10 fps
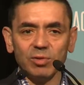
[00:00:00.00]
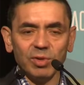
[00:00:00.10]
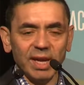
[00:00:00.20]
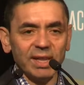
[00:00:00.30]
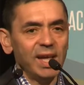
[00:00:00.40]
to
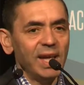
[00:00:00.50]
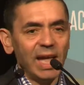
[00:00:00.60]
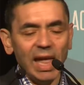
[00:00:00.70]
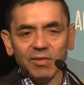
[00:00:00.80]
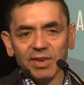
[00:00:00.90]
get
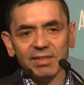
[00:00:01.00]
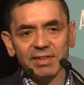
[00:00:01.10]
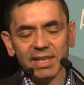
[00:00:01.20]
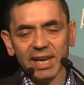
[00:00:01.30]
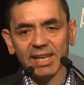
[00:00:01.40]
every
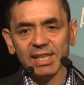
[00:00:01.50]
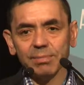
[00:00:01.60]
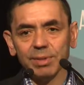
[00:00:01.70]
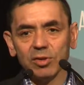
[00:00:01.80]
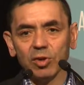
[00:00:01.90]
CD8
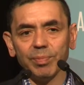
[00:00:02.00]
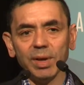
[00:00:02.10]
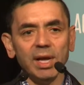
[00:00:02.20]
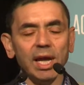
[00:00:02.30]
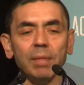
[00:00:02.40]
epitope
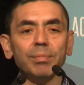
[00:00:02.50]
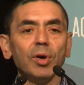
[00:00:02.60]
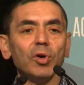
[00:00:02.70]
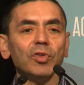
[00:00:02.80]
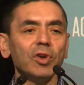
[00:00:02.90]
and
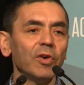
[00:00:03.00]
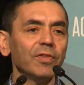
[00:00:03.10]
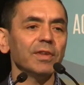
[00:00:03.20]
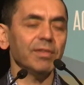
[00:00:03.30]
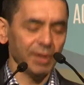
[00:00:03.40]
most of
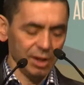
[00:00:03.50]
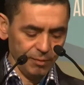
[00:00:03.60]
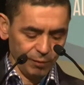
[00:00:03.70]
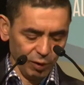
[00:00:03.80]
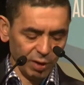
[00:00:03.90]
the
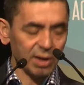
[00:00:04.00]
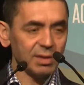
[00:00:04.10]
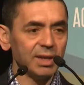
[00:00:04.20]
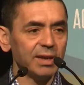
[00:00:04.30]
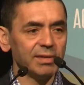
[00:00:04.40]
CD4
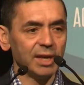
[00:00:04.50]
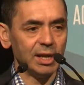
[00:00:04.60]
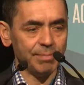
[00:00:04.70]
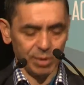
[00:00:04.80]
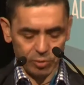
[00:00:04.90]
T cell
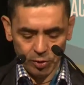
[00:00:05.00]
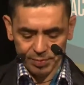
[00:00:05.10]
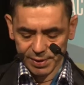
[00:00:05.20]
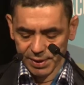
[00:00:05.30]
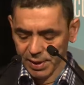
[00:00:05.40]

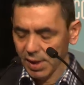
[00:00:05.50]
epitopes.